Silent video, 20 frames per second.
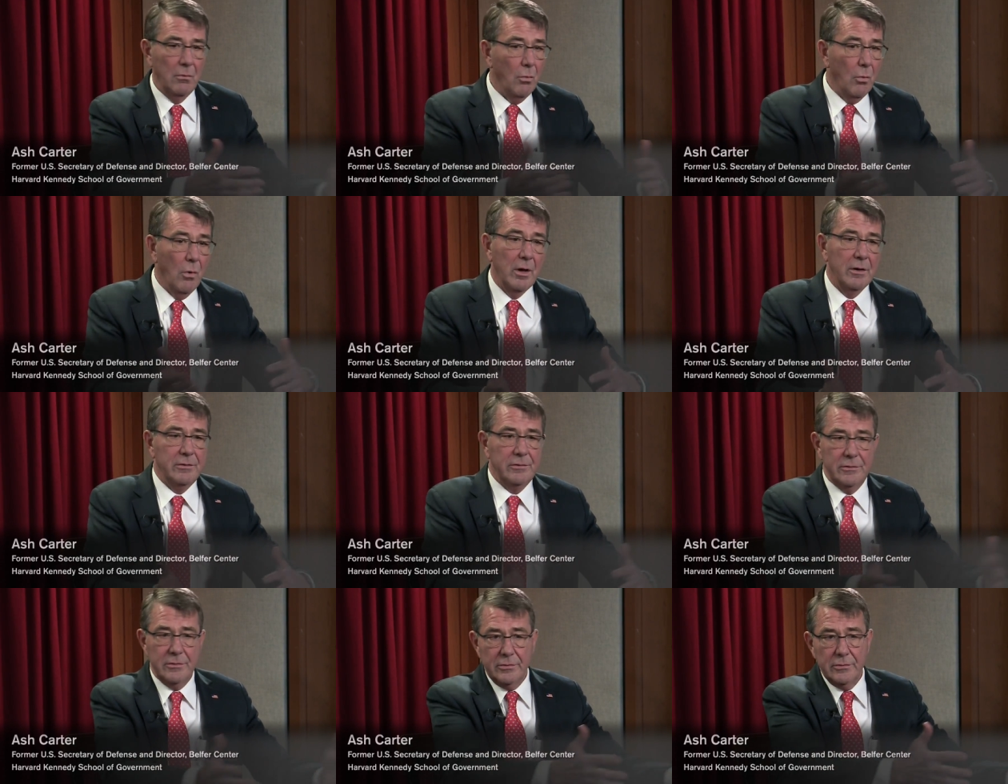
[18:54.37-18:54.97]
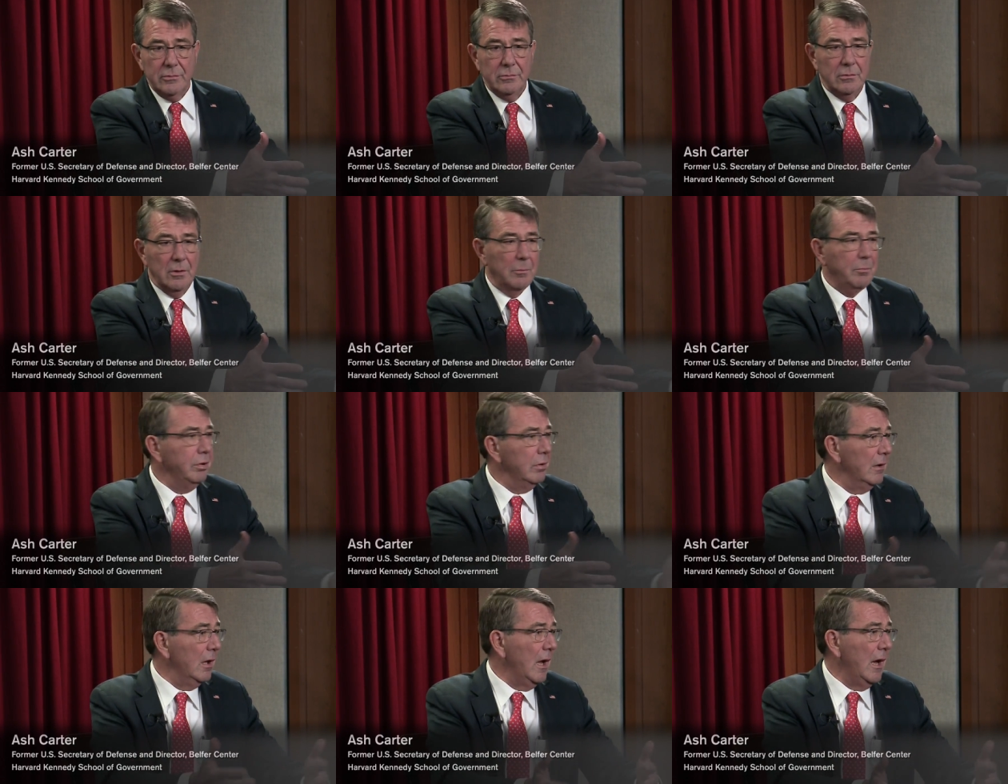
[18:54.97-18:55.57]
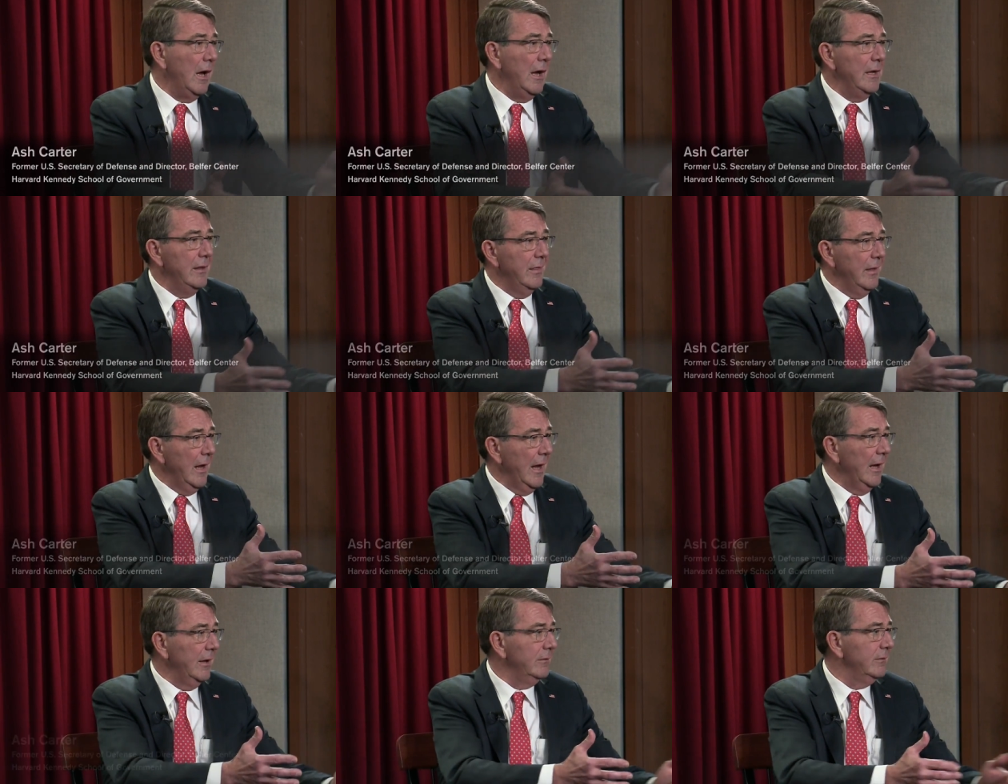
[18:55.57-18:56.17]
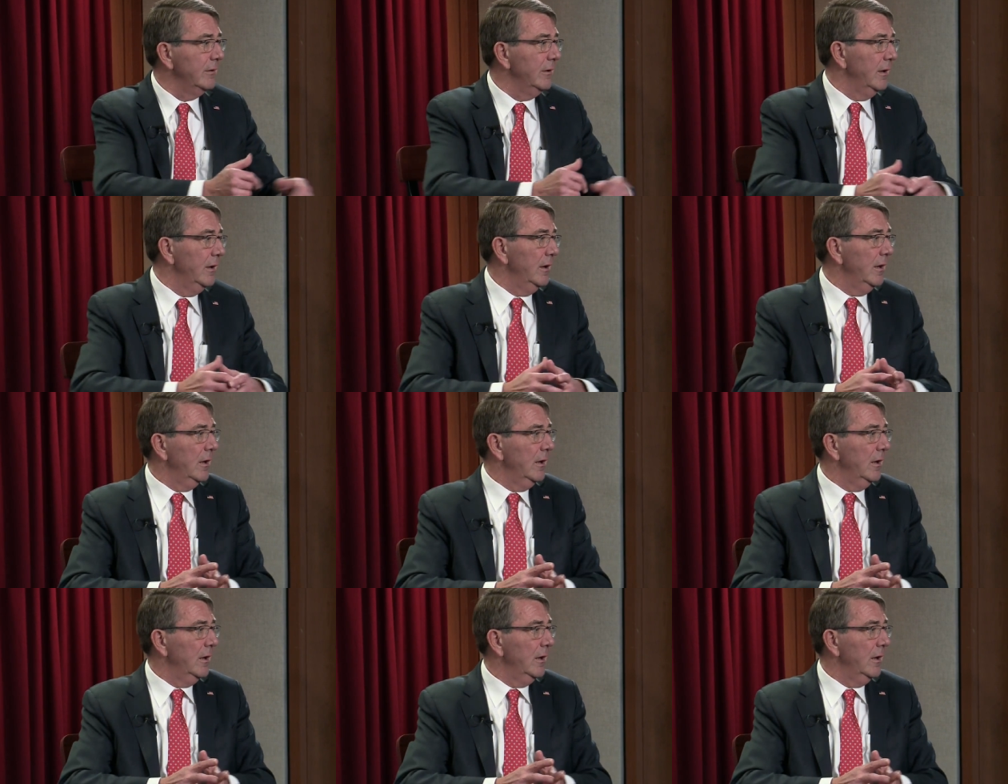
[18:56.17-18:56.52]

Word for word: want to apply that